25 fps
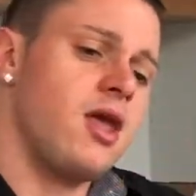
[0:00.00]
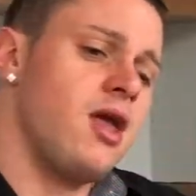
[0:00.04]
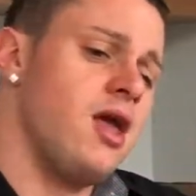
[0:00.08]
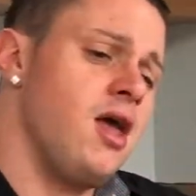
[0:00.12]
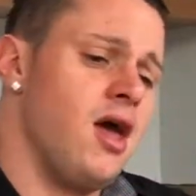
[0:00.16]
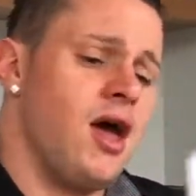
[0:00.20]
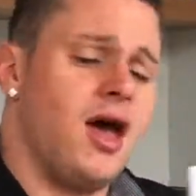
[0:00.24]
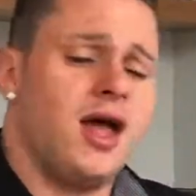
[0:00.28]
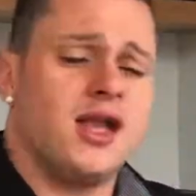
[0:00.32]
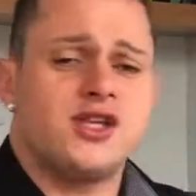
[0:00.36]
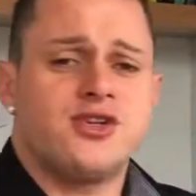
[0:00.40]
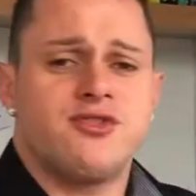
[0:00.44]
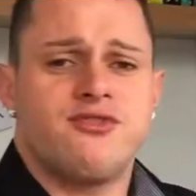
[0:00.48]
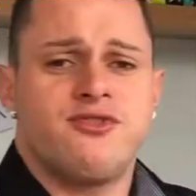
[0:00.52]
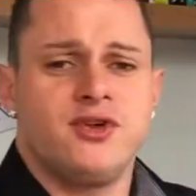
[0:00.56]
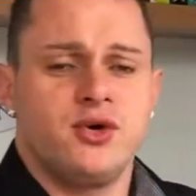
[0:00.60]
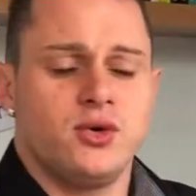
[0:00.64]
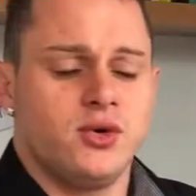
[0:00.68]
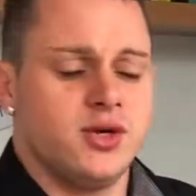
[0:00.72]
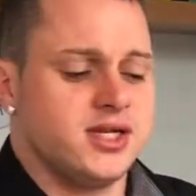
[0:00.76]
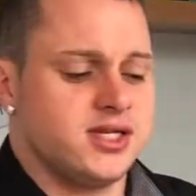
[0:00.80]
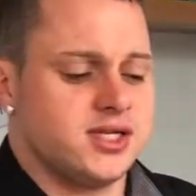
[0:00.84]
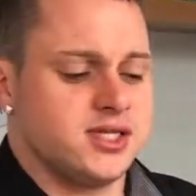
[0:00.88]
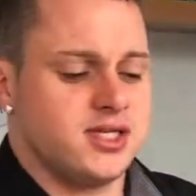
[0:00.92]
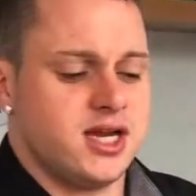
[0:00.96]
I just feel
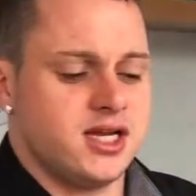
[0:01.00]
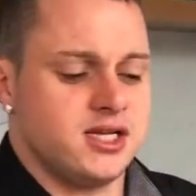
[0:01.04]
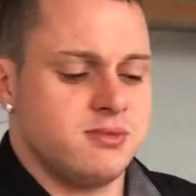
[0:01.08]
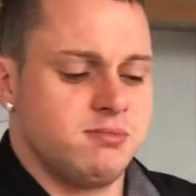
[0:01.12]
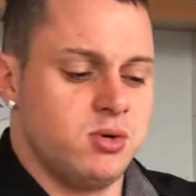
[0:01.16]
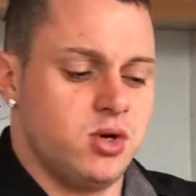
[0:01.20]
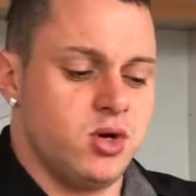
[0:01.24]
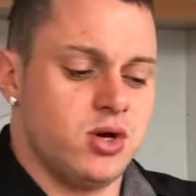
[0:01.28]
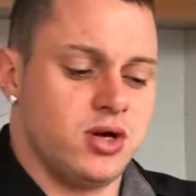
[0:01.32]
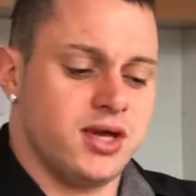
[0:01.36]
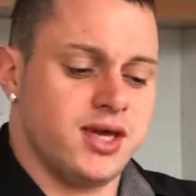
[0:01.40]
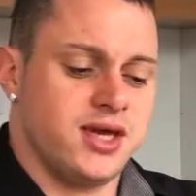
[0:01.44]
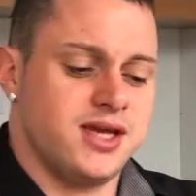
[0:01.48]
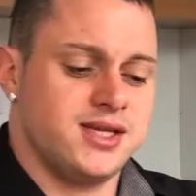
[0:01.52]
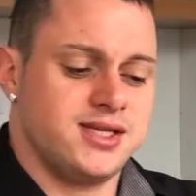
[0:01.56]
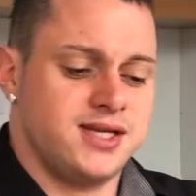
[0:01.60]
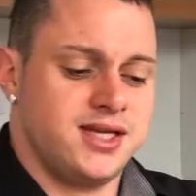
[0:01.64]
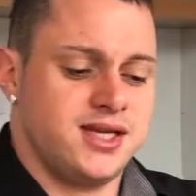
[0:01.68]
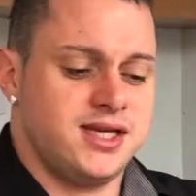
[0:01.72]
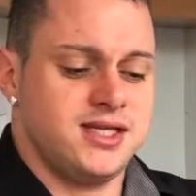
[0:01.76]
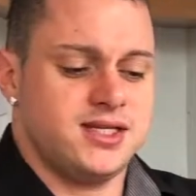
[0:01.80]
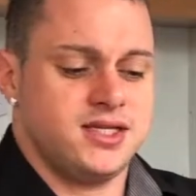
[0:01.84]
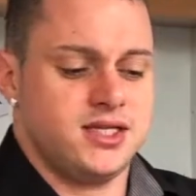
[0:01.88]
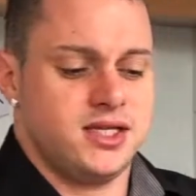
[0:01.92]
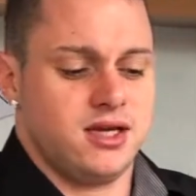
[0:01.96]
this size book is
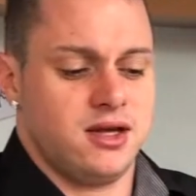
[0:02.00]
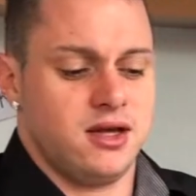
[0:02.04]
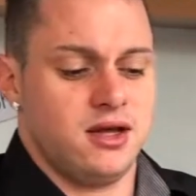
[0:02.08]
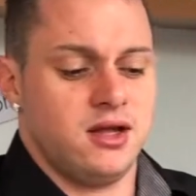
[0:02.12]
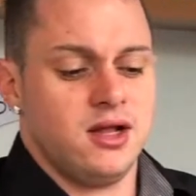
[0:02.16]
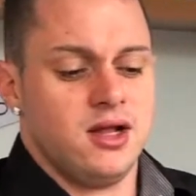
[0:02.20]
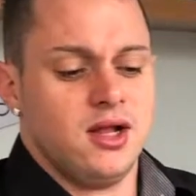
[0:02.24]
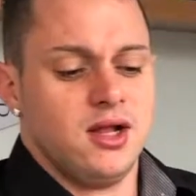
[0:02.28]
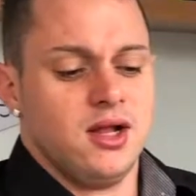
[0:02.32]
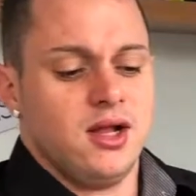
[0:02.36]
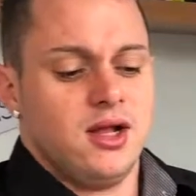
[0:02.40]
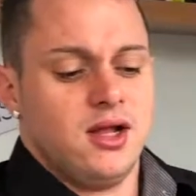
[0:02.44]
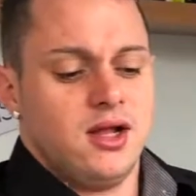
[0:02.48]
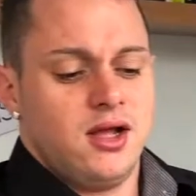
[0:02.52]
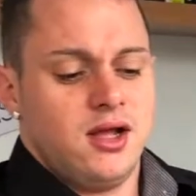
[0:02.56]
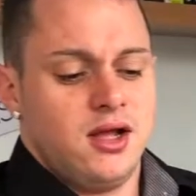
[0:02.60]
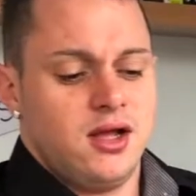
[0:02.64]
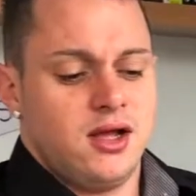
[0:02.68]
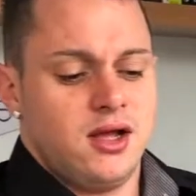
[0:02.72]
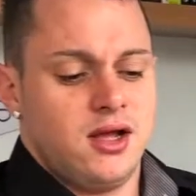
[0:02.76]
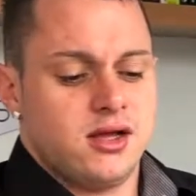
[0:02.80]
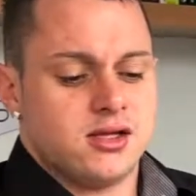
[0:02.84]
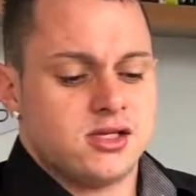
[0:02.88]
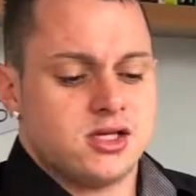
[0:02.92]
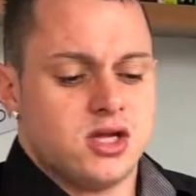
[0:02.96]
easier
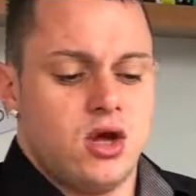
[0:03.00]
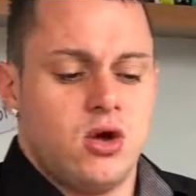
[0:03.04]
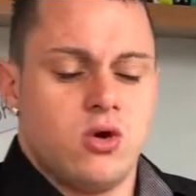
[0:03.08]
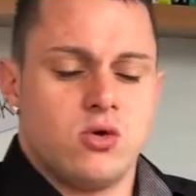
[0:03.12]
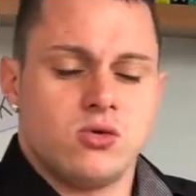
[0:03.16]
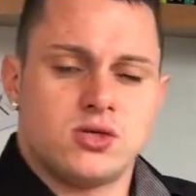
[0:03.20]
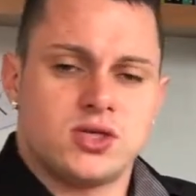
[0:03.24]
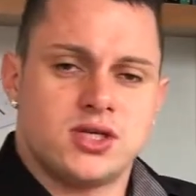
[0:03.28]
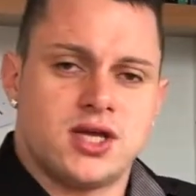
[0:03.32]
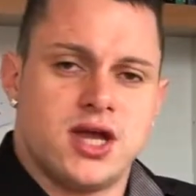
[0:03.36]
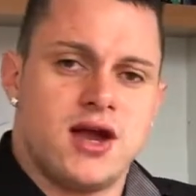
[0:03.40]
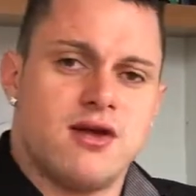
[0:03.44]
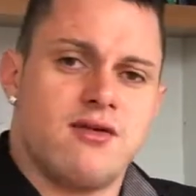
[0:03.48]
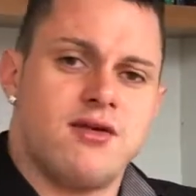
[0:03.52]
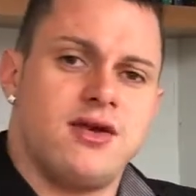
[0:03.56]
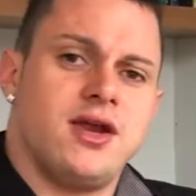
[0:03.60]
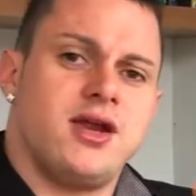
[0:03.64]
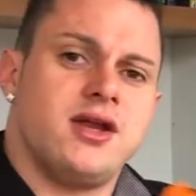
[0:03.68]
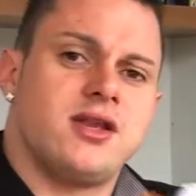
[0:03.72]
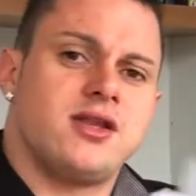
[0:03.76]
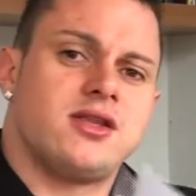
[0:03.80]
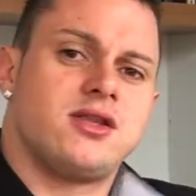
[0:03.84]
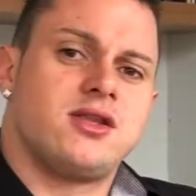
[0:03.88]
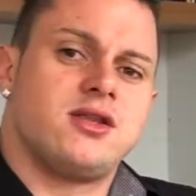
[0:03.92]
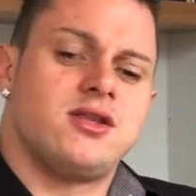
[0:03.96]
to hold, to
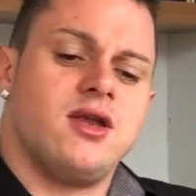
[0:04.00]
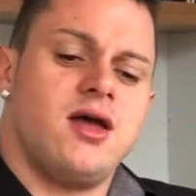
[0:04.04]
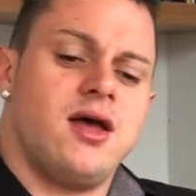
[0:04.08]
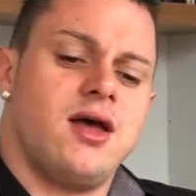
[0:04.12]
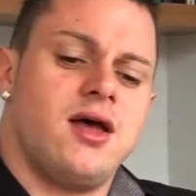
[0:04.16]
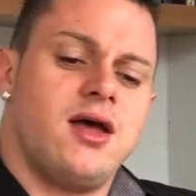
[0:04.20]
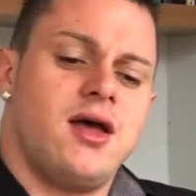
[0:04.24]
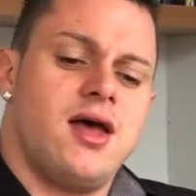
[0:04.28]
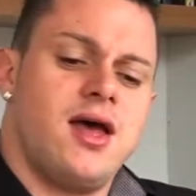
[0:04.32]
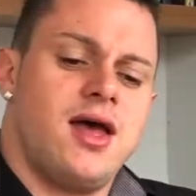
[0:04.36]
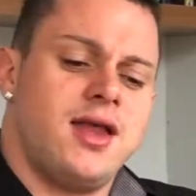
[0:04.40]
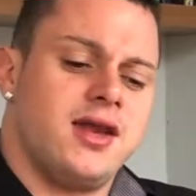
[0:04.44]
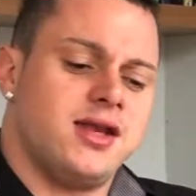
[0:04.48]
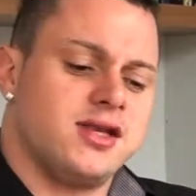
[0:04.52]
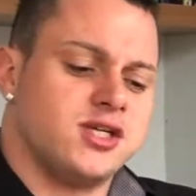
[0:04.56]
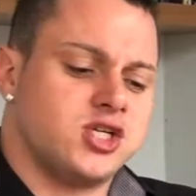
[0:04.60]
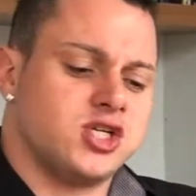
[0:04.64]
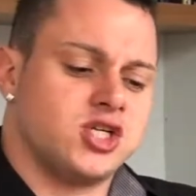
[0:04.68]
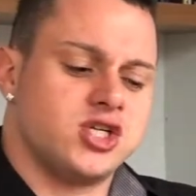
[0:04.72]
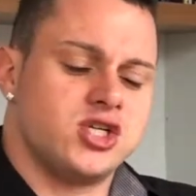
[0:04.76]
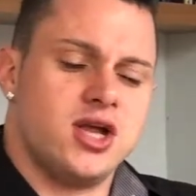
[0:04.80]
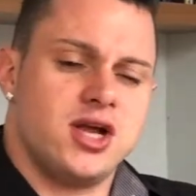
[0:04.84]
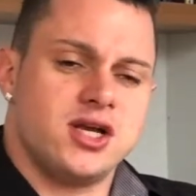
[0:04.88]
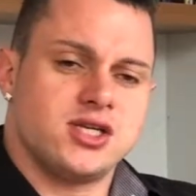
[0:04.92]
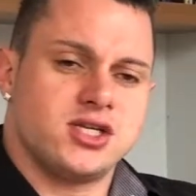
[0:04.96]
carry, and it's
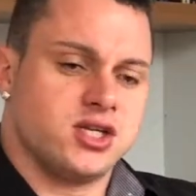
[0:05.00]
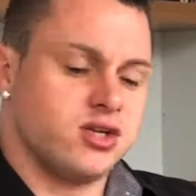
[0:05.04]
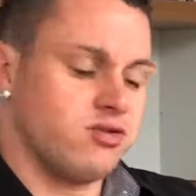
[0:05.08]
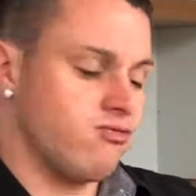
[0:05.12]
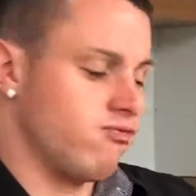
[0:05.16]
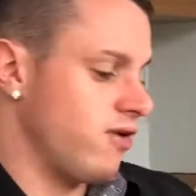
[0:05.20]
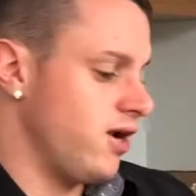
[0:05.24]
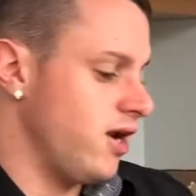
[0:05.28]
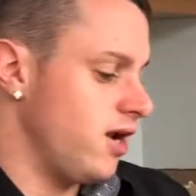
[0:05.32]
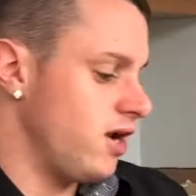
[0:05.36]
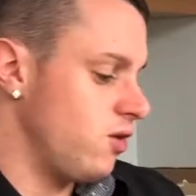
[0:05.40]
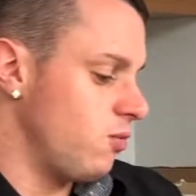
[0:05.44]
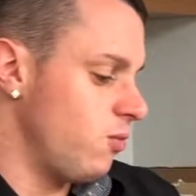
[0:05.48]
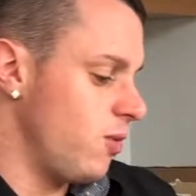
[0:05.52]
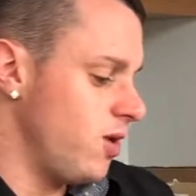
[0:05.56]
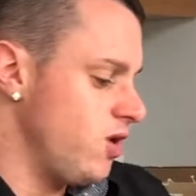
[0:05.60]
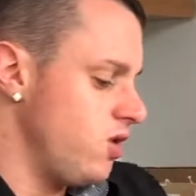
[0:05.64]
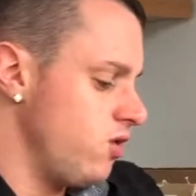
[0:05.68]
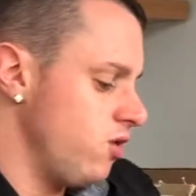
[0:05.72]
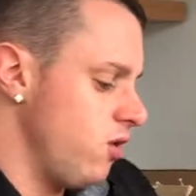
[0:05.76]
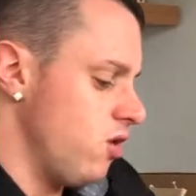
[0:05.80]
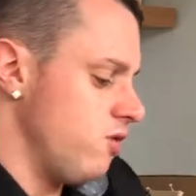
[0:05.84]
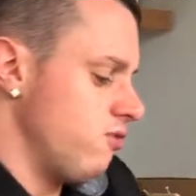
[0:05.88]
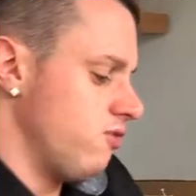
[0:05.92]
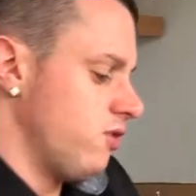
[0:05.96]
just nice to read. When
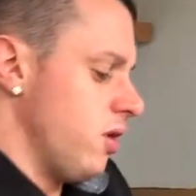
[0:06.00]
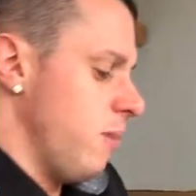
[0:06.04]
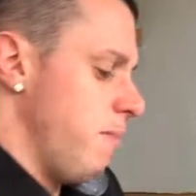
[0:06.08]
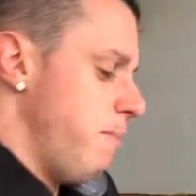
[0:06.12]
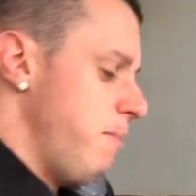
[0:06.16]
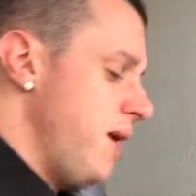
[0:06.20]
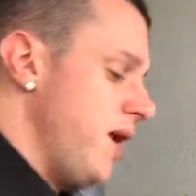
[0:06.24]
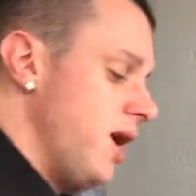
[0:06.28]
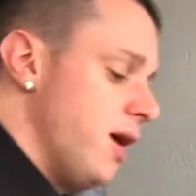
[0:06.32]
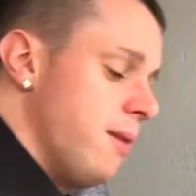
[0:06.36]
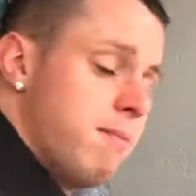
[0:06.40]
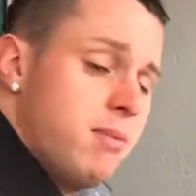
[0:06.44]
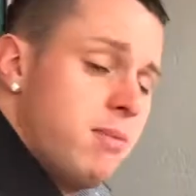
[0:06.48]
you go to bigger